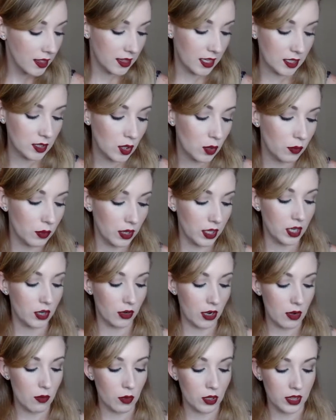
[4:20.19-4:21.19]
That's a really
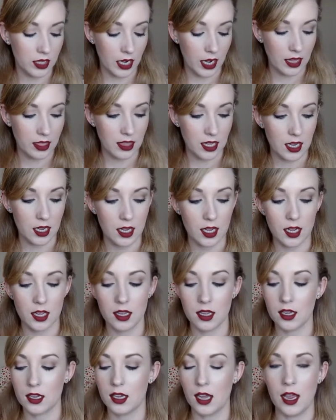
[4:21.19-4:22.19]
great one that I think
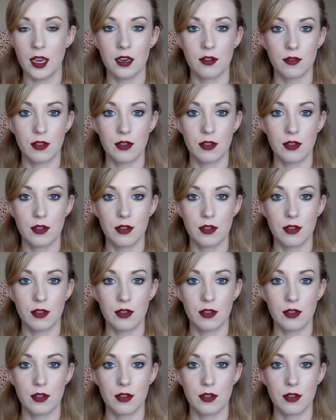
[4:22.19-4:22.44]
kind